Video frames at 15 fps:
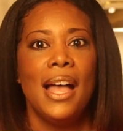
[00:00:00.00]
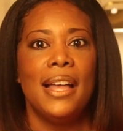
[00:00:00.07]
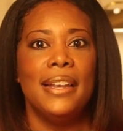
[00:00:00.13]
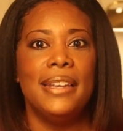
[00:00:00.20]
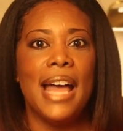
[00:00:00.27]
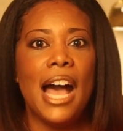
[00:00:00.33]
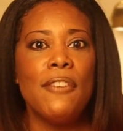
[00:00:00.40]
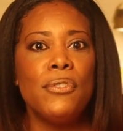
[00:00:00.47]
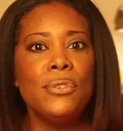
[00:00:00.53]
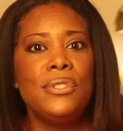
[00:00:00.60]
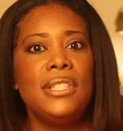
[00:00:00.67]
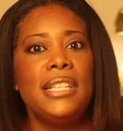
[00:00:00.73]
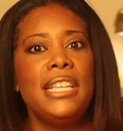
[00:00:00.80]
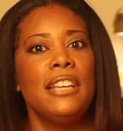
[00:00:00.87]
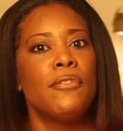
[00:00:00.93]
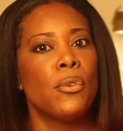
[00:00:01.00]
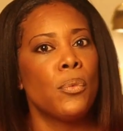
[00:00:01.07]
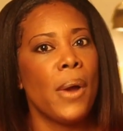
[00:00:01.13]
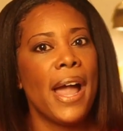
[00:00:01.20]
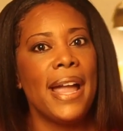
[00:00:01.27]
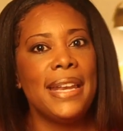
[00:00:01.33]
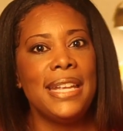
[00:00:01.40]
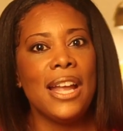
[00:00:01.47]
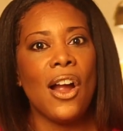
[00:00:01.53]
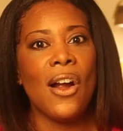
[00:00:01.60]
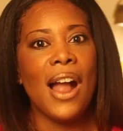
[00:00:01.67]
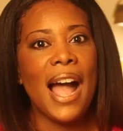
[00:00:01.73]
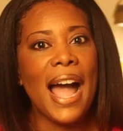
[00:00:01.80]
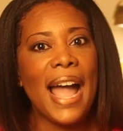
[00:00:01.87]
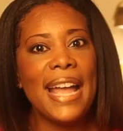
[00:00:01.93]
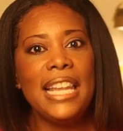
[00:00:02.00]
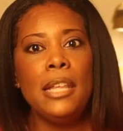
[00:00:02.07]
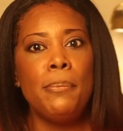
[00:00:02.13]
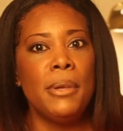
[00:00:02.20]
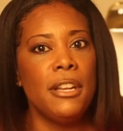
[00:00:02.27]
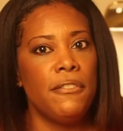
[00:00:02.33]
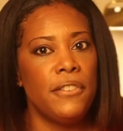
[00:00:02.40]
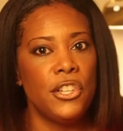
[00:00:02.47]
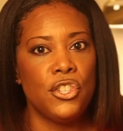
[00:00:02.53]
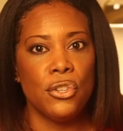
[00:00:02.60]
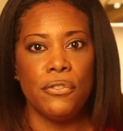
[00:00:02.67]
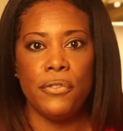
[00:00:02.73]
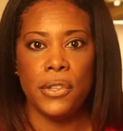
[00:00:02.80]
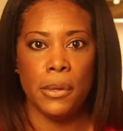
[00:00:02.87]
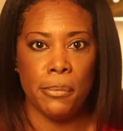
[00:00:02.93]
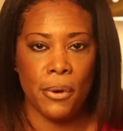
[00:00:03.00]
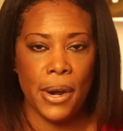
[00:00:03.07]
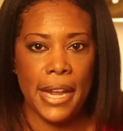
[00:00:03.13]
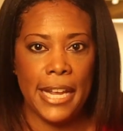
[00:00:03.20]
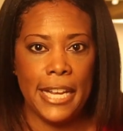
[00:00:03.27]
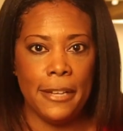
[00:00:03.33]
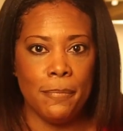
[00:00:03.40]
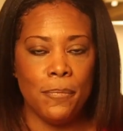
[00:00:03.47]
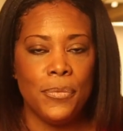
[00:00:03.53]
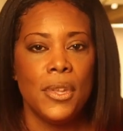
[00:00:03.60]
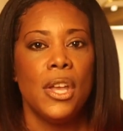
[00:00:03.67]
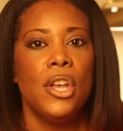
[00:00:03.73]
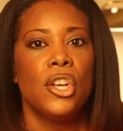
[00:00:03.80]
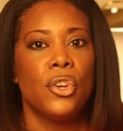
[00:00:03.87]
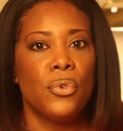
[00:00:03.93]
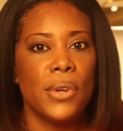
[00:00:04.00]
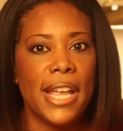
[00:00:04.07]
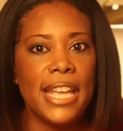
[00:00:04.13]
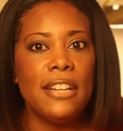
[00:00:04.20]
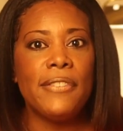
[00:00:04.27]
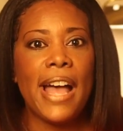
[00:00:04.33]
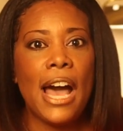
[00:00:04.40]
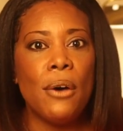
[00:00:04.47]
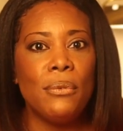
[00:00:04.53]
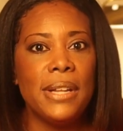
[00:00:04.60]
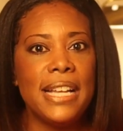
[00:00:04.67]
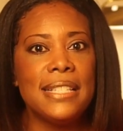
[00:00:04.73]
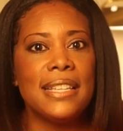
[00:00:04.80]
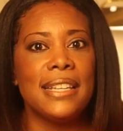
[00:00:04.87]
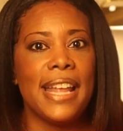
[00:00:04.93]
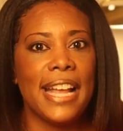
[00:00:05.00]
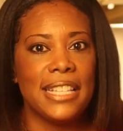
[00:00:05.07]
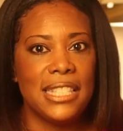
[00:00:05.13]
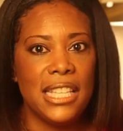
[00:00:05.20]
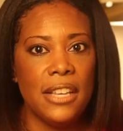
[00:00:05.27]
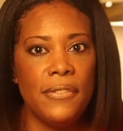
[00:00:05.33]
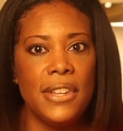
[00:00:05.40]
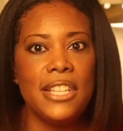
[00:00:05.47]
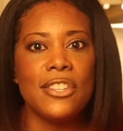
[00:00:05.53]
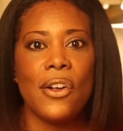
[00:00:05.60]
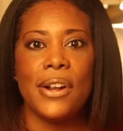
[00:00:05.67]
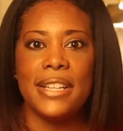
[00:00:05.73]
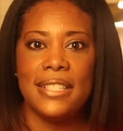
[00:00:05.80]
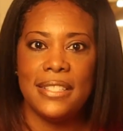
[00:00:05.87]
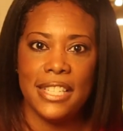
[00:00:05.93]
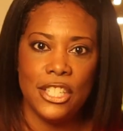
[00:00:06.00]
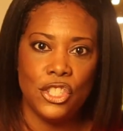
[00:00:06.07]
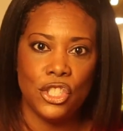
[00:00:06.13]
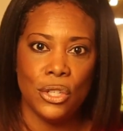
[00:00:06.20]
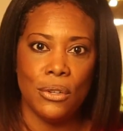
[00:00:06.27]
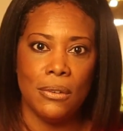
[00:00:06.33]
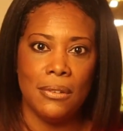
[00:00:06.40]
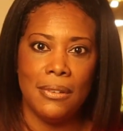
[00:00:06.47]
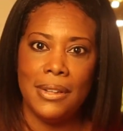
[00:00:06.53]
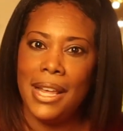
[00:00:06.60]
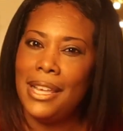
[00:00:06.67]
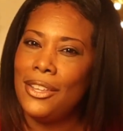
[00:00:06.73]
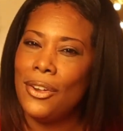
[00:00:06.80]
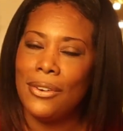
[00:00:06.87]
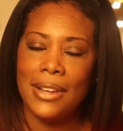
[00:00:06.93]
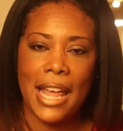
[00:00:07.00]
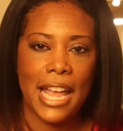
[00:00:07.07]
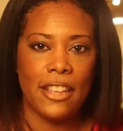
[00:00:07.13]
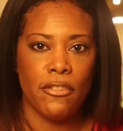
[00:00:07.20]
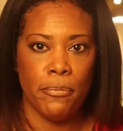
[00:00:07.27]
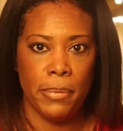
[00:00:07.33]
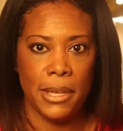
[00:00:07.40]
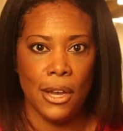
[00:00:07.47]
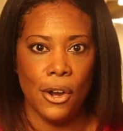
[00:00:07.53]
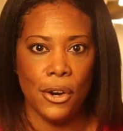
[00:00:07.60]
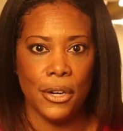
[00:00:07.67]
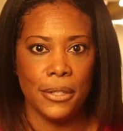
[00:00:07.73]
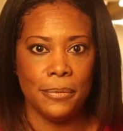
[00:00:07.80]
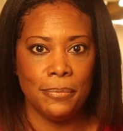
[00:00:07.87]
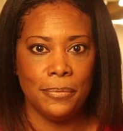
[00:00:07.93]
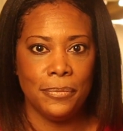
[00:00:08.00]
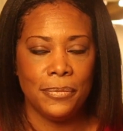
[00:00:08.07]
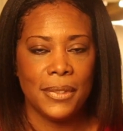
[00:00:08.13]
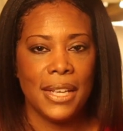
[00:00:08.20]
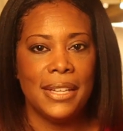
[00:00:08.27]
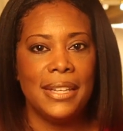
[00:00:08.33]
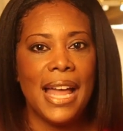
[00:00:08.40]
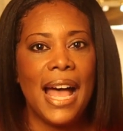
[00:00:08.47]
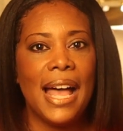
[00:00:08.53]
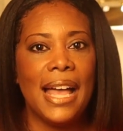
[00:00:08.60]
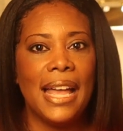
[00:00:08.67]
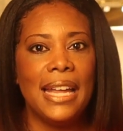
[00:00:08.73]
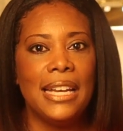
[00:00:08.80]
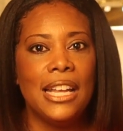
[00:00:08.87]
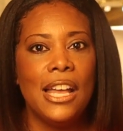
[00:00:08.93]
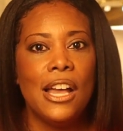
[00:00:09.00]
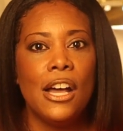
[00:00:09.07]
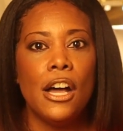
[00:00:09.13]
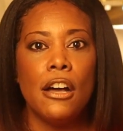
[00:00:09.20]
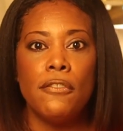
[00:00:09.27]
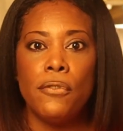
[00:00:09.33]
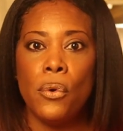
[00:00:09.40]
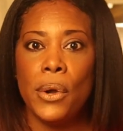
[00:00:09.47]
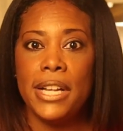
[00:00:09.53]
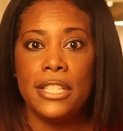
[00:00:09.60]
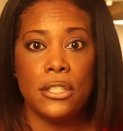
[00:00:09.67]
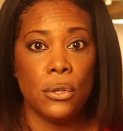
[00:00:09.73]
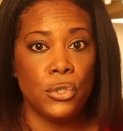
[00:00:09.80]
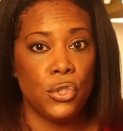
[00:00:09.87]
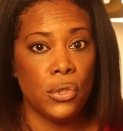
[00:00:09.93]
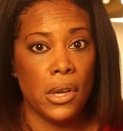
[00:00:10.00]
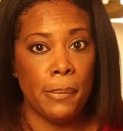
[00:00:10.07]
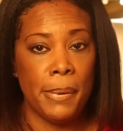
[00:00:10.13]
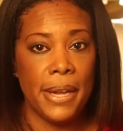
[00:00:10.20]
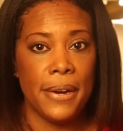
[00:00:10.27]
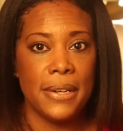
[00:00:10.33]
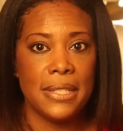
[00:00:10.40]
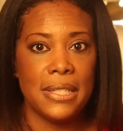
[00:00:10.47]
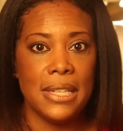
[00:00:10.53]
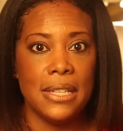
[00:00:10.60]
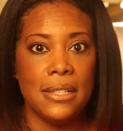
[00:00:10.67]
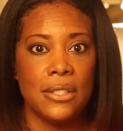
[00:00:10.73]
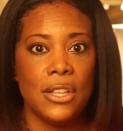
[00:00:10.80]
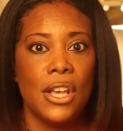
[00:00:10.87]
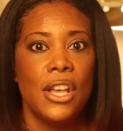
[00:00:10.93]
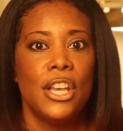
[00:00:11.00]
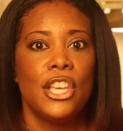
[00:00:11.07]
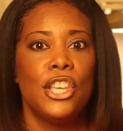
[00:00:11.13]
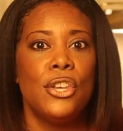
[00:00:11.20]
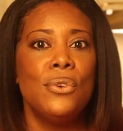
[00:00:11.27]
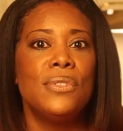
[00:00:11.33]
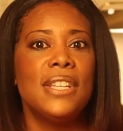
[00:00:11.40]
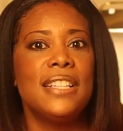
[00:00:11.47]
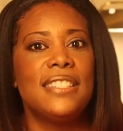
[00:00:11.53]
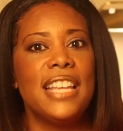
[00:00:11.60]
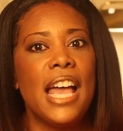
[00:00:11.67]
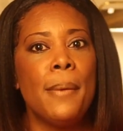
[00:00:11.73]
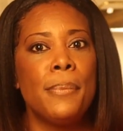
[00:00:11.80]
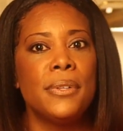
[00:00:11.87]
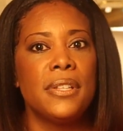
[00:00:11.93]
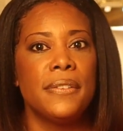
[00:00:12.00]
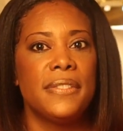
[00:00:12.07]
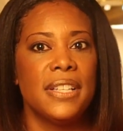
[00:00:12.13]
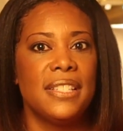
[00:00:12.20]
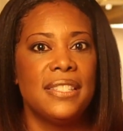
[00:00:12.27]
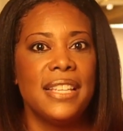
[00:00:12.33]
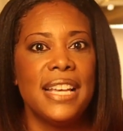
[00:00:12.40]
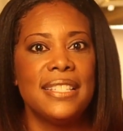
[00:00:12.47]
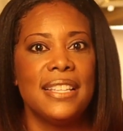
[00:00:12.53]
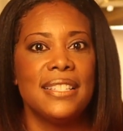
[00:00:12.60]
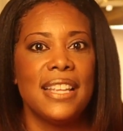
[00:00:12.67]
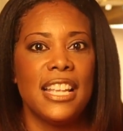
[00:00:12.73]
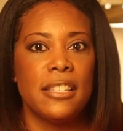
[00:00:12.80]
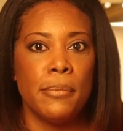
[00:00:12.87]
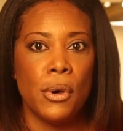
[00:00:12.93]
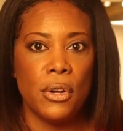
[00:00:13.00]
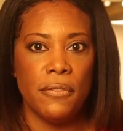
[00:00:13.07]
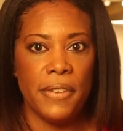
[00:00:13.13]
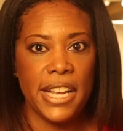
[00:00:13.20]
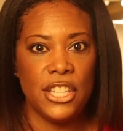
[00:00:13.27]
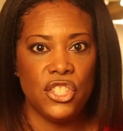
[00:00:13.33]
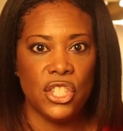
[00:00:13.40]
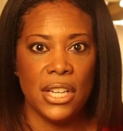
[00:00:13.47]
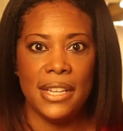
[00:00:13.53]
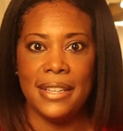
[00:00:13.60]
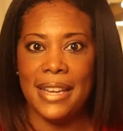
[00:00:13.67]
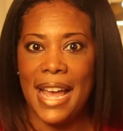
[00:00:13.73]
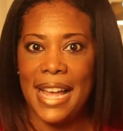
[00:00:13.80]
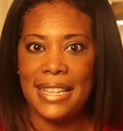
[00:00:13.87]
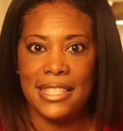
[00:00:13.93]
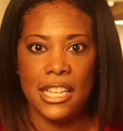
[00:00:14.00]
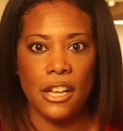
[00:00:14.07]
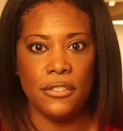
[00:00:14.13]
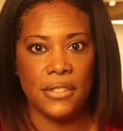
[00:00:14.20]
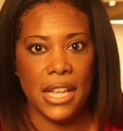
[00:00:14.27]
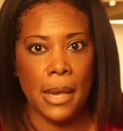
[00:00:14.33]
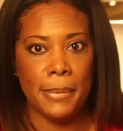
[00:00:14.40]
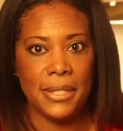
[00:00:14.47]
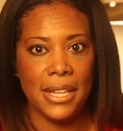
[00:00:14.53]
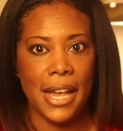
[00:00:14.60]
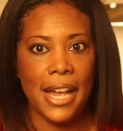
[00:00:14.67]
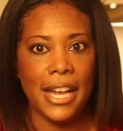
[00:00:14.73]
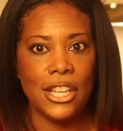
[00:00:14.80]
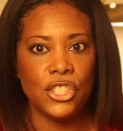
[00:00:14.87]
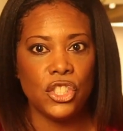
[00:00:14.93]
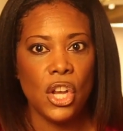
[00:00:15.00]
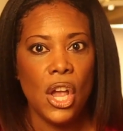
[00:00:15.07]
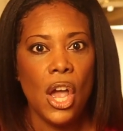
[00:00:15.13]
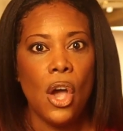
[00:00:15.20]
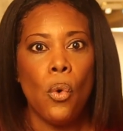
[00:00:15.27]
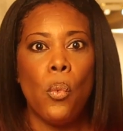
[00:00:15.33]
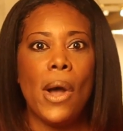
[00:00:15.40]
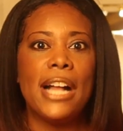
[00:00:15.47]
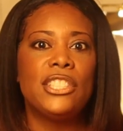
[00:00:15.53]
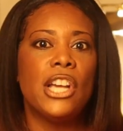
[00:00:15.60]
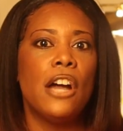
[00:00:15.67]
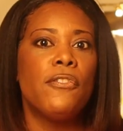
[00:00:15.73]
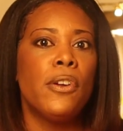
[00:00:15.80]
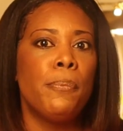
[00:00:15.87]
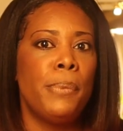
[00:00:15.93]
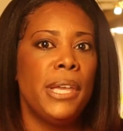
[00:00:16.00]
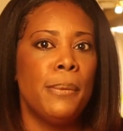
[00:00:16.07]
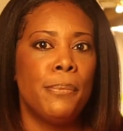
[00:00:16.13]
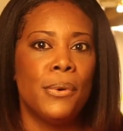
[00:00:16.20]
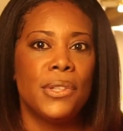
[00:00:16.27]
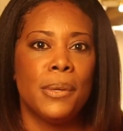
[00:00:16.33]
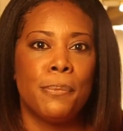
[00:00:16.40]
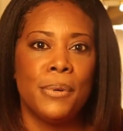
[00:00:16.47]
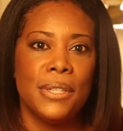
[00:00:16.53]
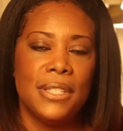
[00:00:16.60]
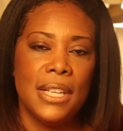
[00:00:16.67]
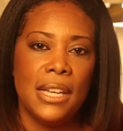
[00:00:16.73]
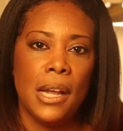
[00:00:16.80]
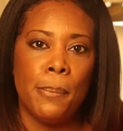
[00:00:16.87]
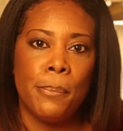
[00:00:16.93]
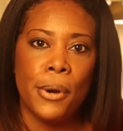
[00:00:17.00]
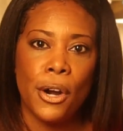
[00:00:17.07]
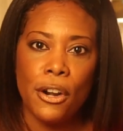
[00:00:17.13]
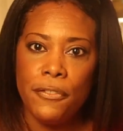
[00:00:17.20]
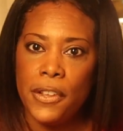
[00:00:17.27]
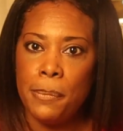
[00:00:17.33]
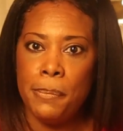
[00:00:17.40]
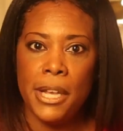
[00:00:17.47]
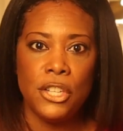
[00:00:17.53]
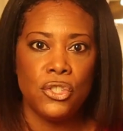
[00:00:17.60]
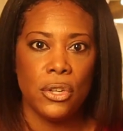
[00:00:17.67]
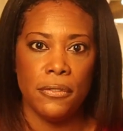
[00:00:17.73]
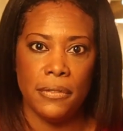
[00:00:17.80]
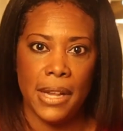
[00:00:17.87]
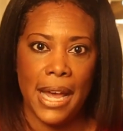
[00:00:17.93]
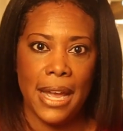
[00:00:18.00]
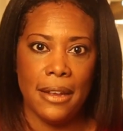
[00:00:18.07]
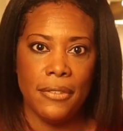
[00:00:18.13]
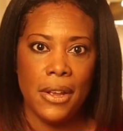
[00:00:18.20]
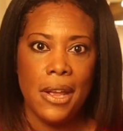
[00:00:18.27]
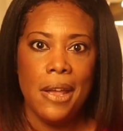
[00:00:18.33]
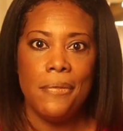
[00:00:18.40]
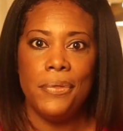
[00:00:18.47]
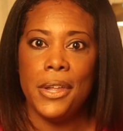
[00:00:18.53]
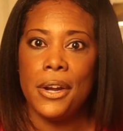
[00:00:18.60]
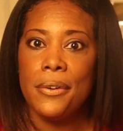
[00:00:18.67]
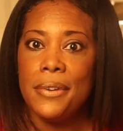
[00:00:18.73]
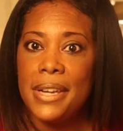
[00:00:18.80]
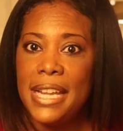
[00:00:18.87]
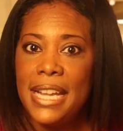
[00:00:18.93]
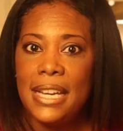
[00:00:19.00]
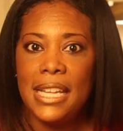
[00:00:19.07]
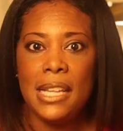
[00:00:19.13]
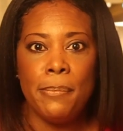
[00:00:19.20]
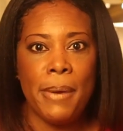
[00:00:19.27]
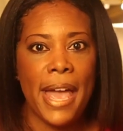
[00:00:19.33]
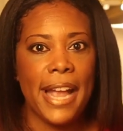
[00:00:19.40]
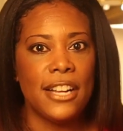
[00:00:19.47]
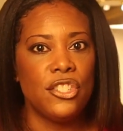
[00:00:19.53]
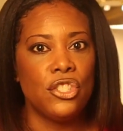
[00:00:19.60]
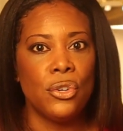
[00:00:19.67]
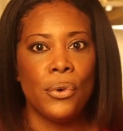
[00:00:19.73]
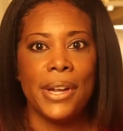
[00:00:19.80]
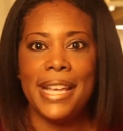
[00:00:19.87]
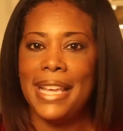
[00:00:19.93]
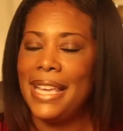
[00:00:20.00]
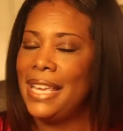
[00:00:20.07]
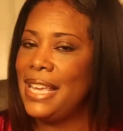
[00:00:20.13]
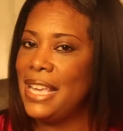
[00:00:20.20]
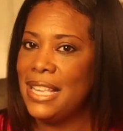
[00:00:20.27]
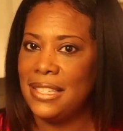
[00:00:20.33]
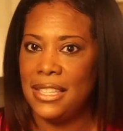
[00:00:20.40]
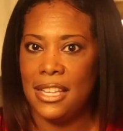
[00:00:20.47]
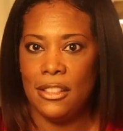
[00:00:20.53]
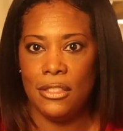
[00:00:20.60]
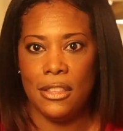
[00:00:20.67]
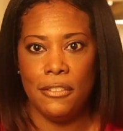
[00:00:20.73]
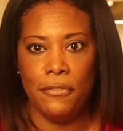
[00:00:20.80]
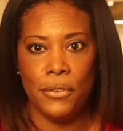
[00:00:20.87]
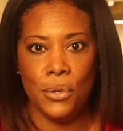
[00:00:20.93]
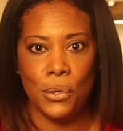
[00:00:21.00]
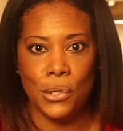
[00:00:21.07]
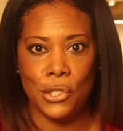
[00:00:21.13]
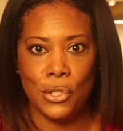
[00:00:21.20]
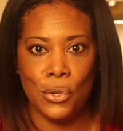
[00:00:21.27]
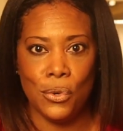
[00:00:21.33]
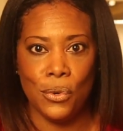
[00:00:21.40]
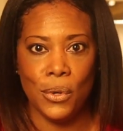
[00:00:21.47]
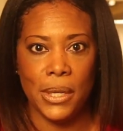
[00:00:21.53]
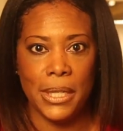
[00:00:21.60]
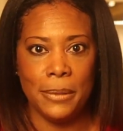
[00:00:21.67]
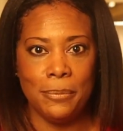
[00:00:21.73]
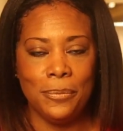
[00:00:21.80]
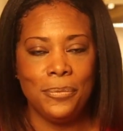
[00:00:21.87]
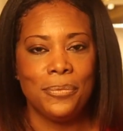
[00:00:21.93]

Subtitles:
Novelty and variety are highly beneficial for the brain. Creative outlets and activities are essential. Let your life be art. 9. Avoid social comparisons. Use examples of successes as motivation, not self-sabotage. Watch out for people that present a perfect picture of life. Their neatly packaged story isn't the full story.